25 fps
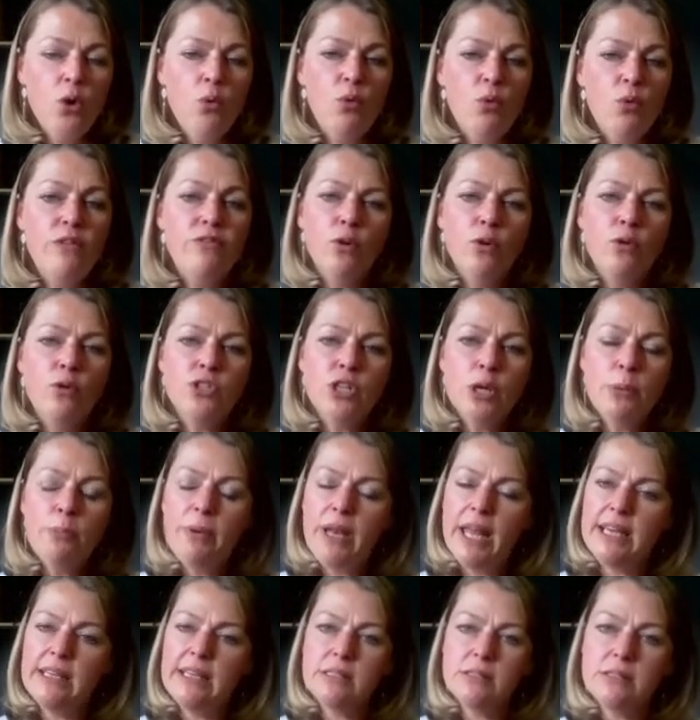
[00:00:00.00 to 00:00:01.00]
we've also
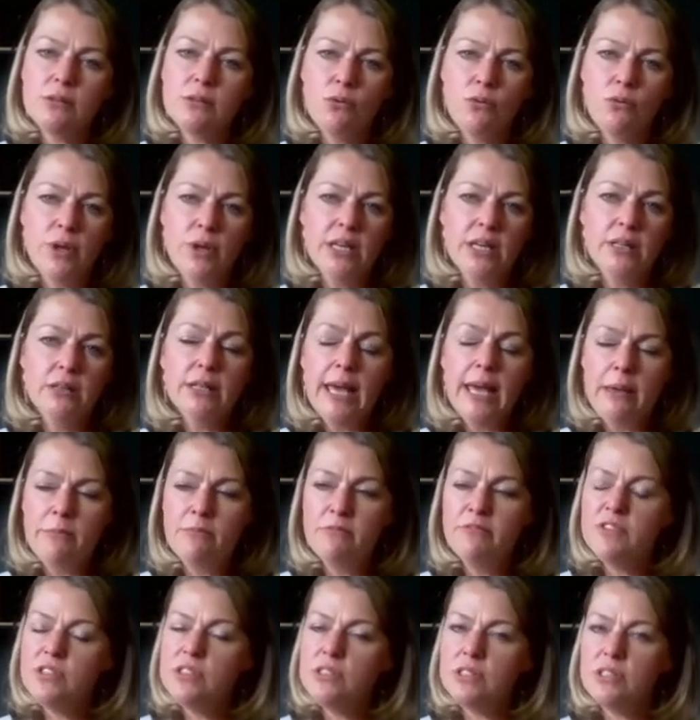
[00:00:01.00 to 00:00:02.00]
placed a real
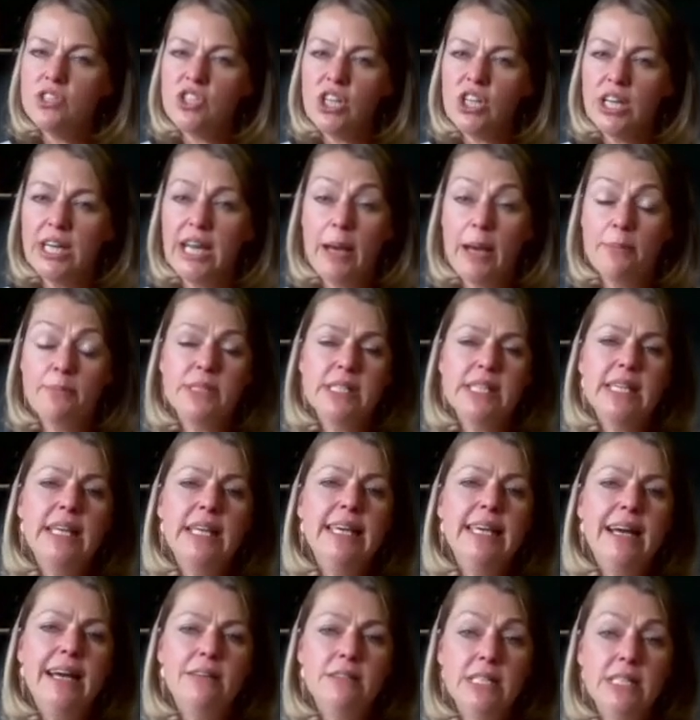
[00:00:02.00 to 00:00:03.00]
emphasis on
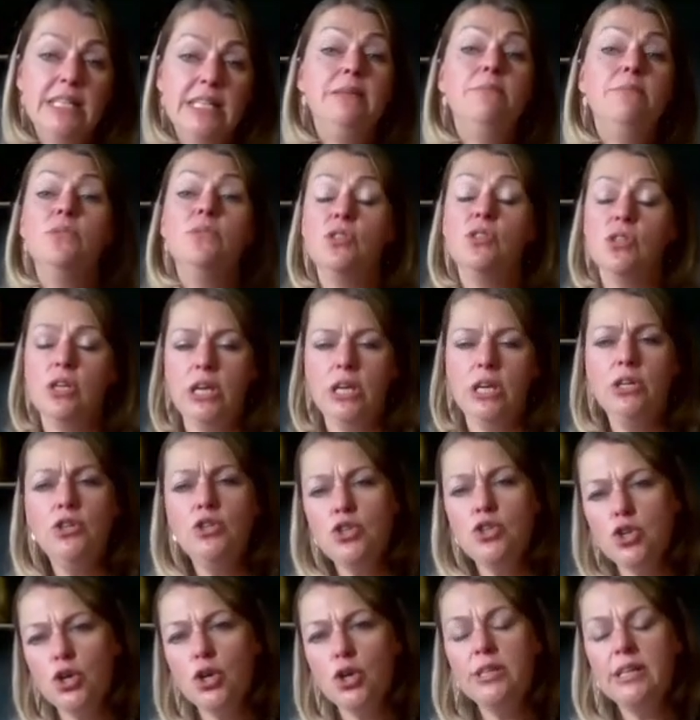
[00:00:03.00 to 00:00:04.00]
upskilling our teams
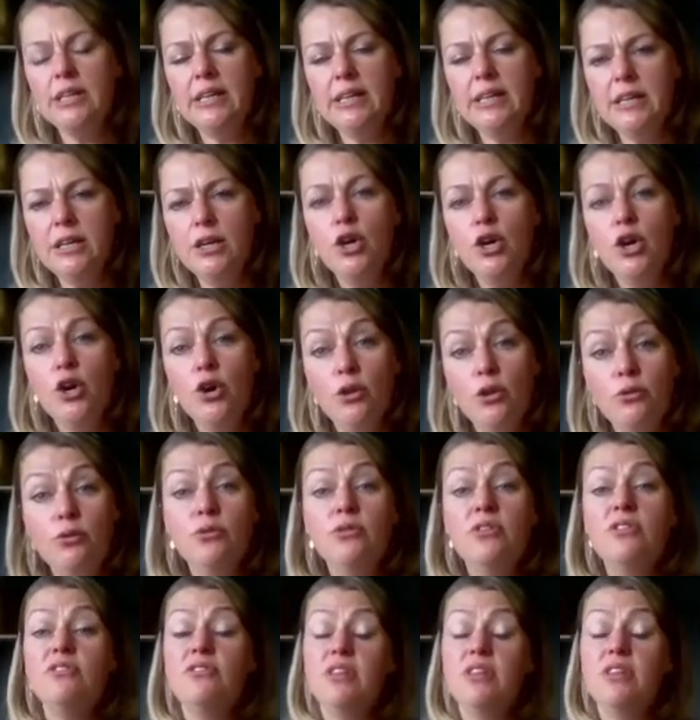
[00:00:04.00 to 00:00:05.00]
internally through
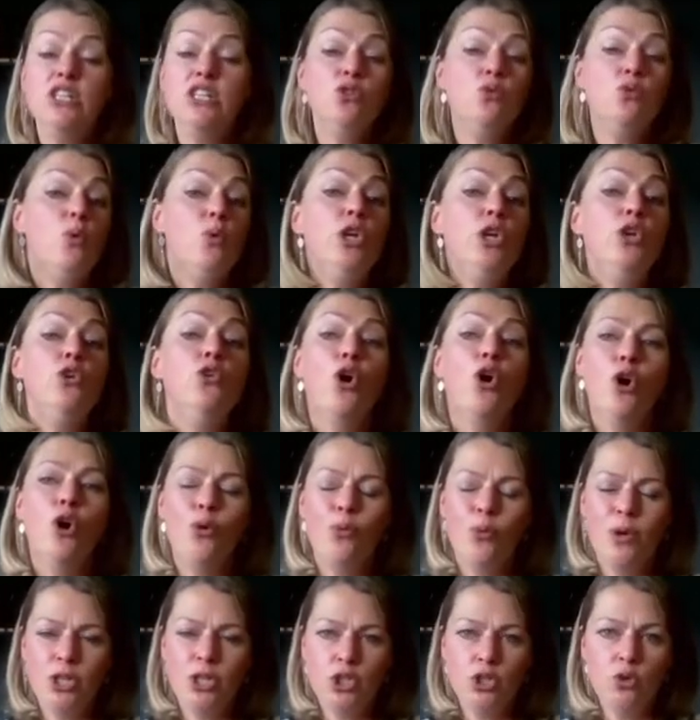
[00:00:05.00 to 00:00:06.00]
the things we know
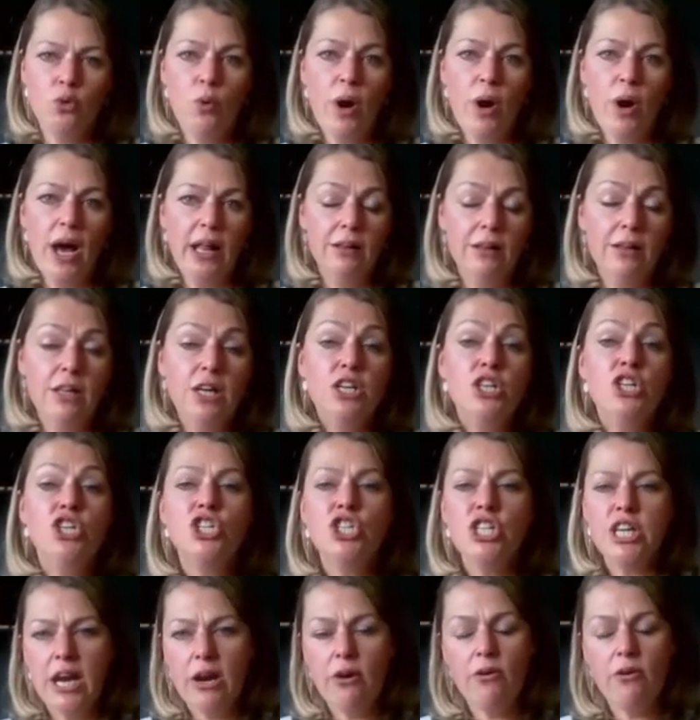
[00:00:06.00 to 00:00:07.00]
we do well,
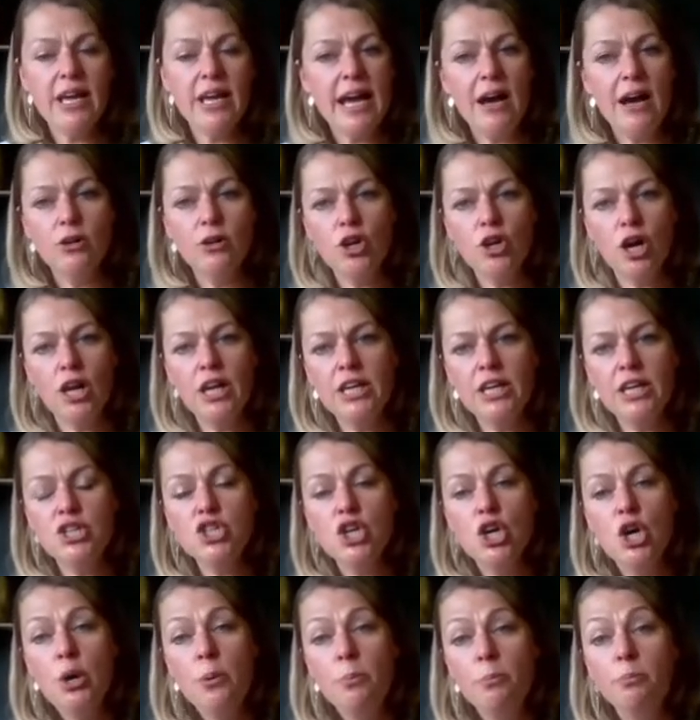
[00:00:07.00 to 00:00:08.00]
sharing our knowledge,
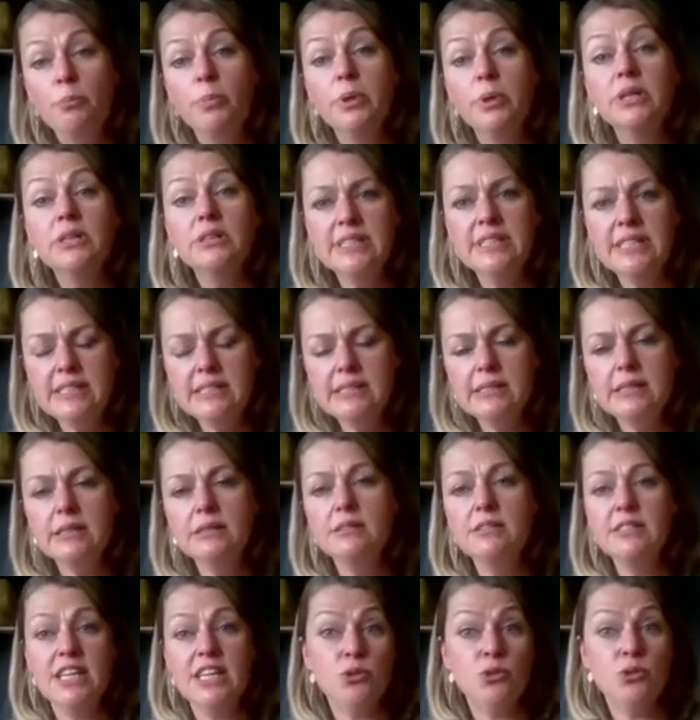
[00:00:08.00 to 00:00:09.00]
building skill
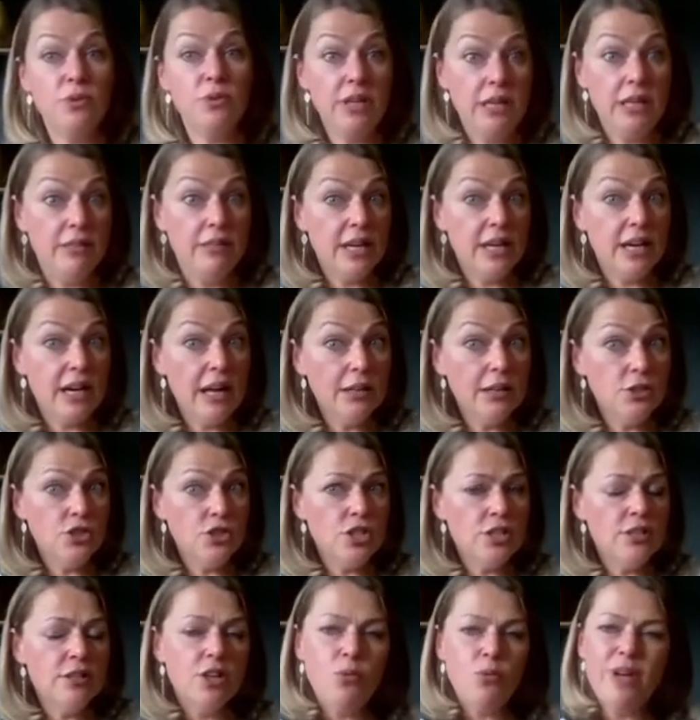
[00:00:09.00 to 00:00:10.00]
sets within the
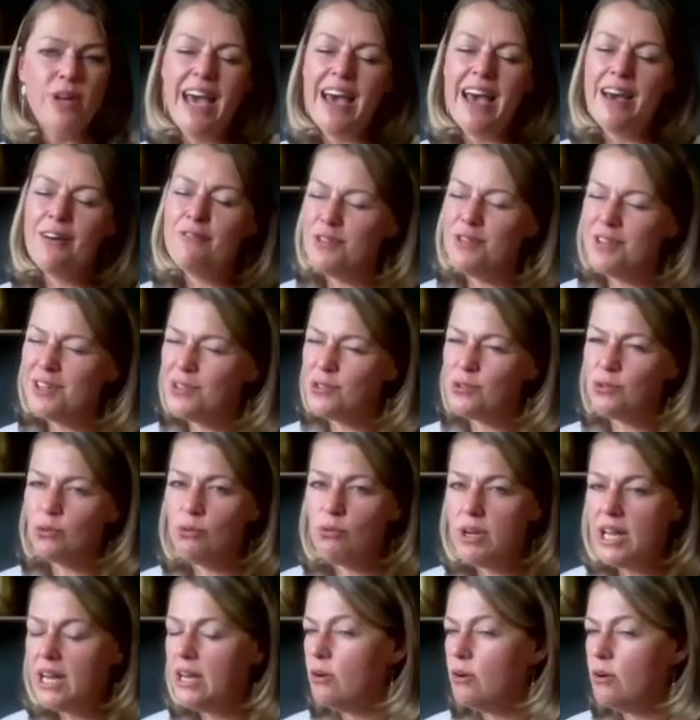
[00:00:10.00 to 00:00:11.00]
culture that we have. That is a
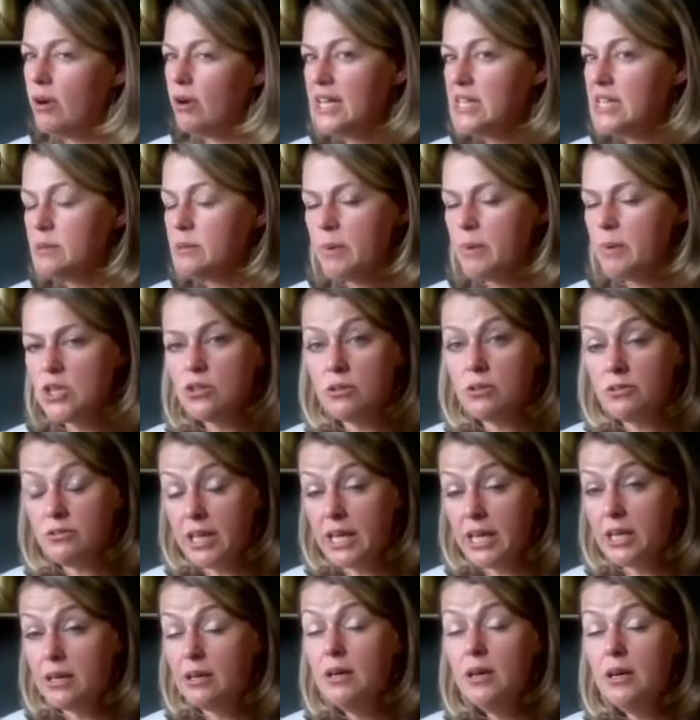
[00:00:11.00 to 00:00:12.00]
really, really special
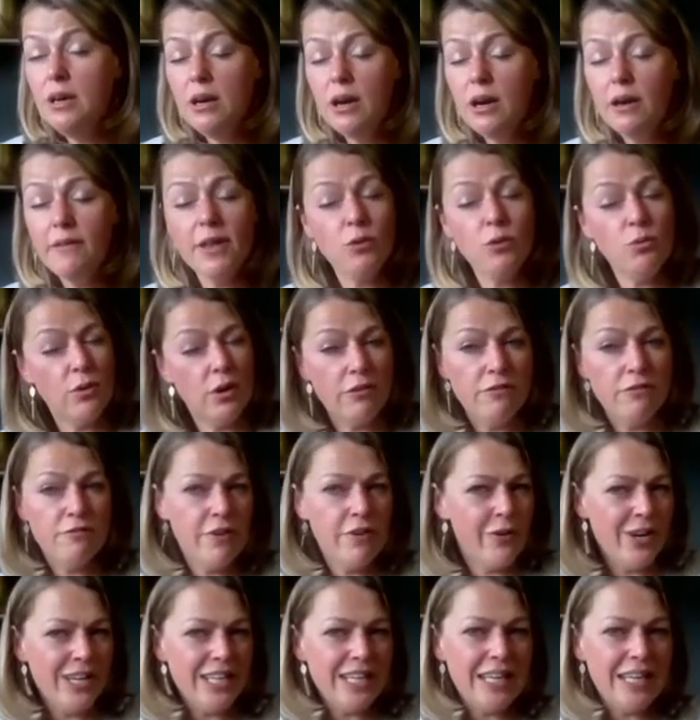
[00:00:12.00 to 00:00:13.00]
thing and that we are
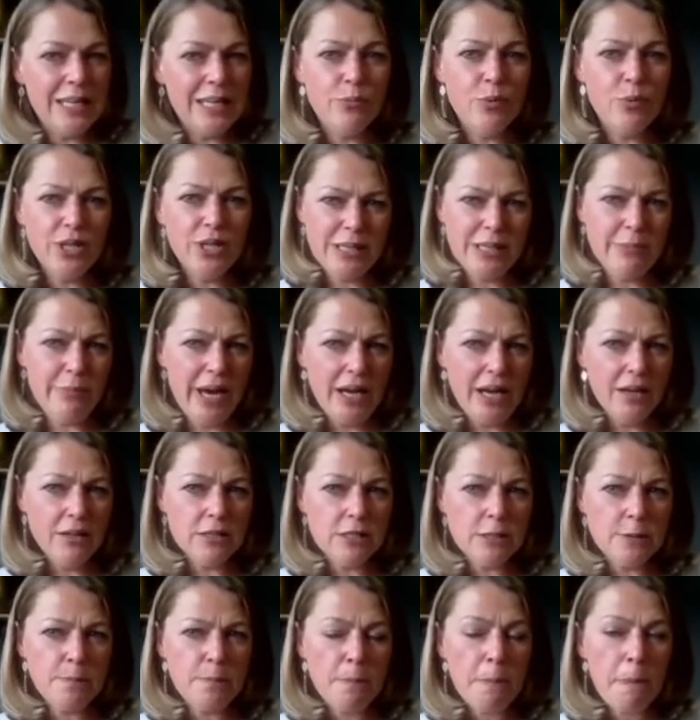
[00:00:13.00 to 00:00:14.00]
very deliberate about.